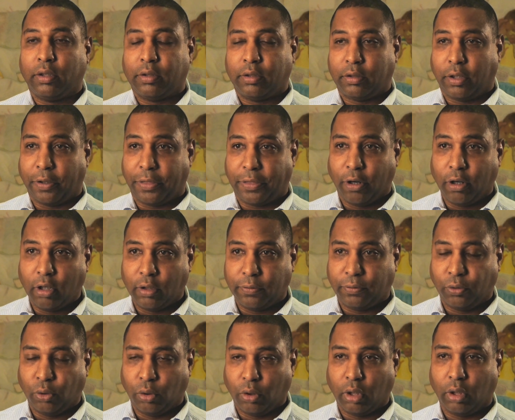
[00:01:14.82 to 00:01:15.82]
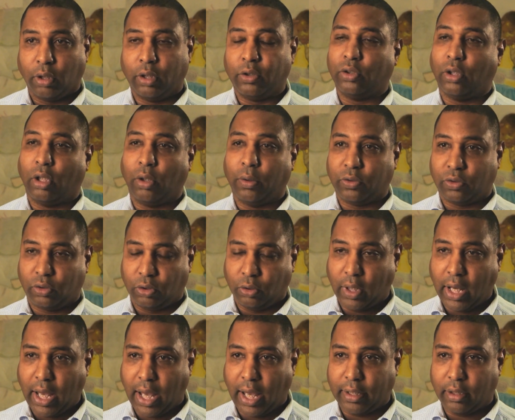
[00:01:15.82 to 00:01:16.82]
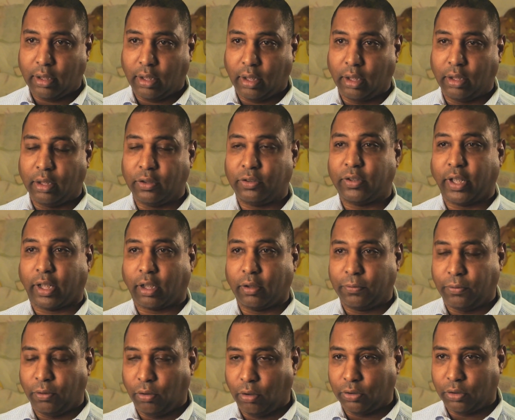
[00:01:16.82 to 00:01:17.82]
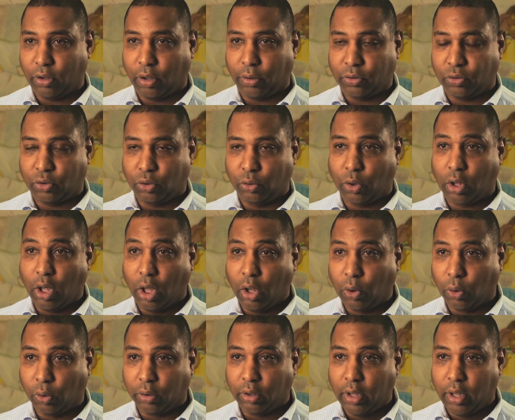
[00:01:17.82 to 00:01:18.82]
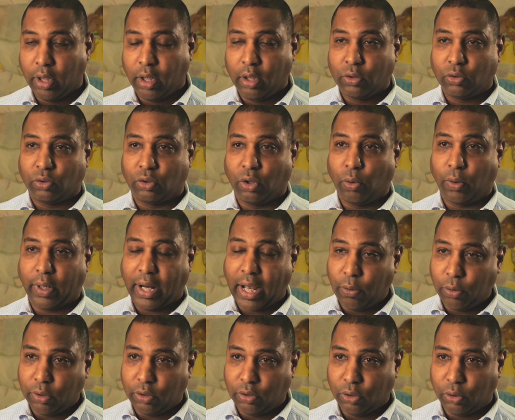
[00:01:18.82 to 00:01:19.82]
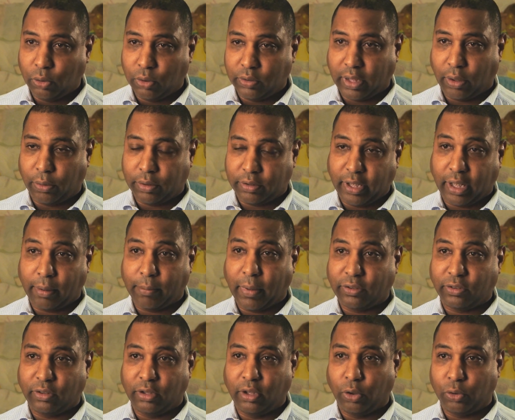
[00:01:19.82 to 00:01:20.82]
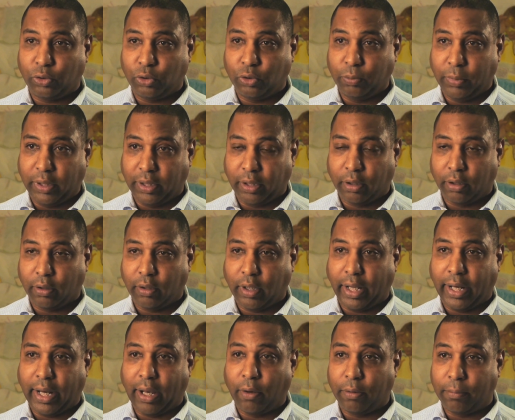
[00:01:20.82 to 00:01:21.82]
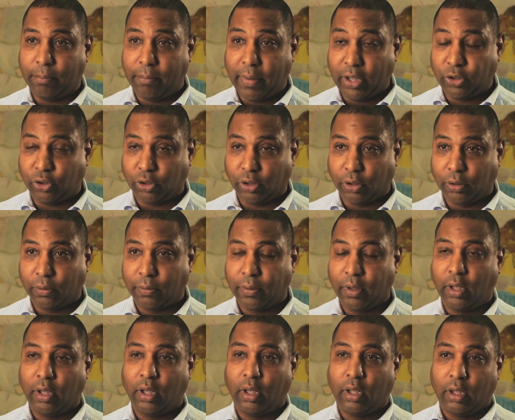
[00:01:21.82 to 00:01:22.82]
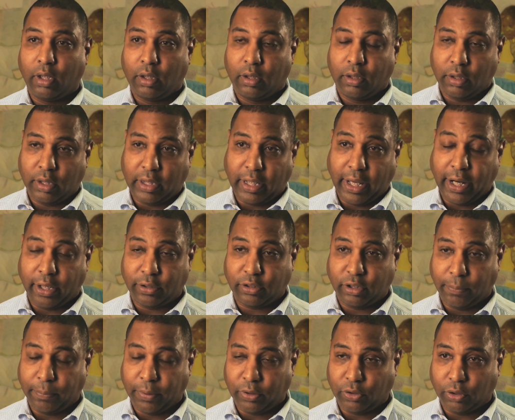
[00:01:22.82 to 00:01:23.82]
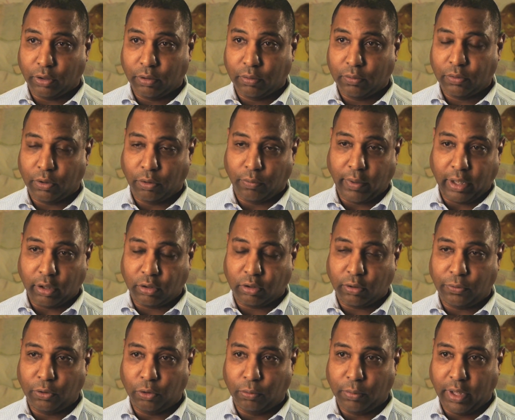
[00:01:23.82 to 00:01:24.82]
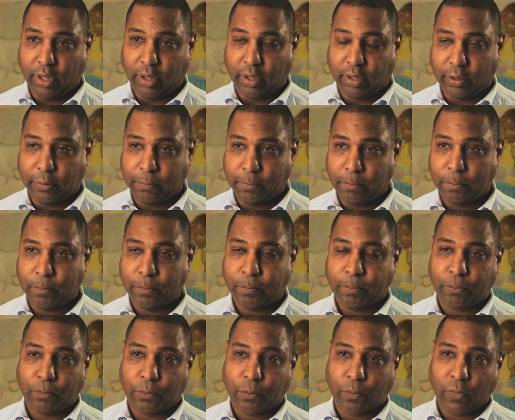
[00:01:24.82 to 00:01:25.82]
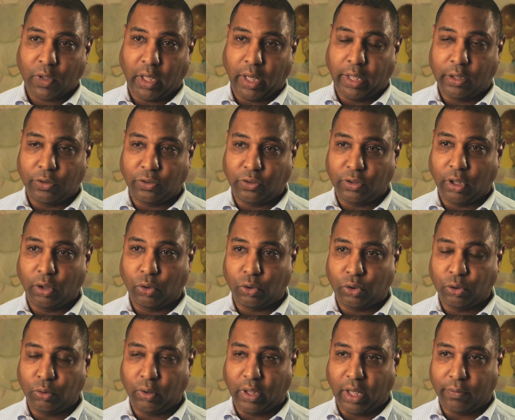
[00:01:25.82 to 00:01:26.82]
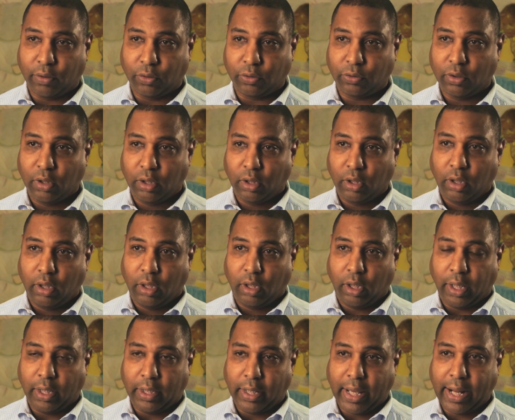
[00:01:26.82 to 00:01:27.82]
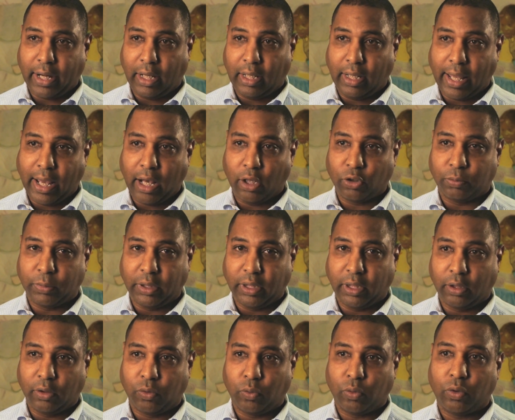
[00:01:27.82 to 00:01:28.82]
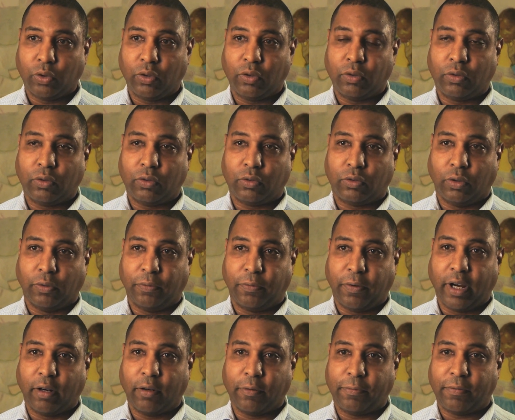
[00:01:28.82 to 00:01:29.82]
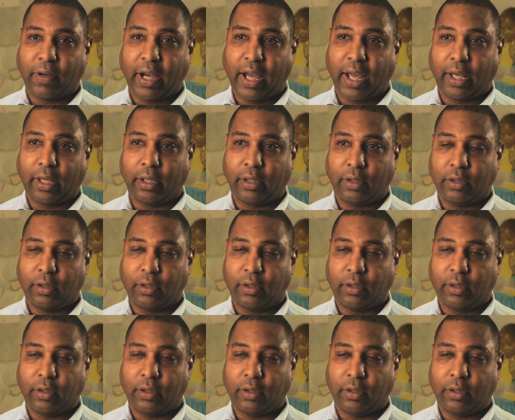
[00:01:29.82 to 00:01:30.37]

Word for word: the third floor is always too hot and the second floor is always too cold. So what I would do is I would take my CO2 meter and I would measure the air temperature, the relative humidity, and the CO2 levels. And that allows me to verify